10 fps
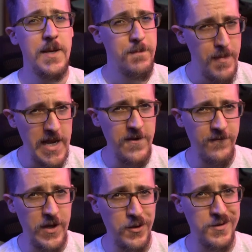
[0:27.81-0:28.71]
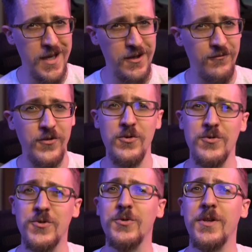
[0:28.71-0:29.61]
many fear yet few
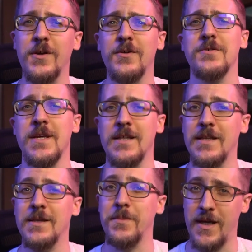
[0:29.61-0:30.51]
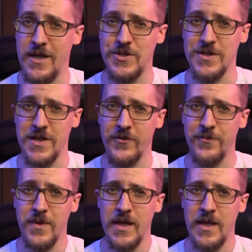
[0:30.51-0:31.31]
truly understand the implications of.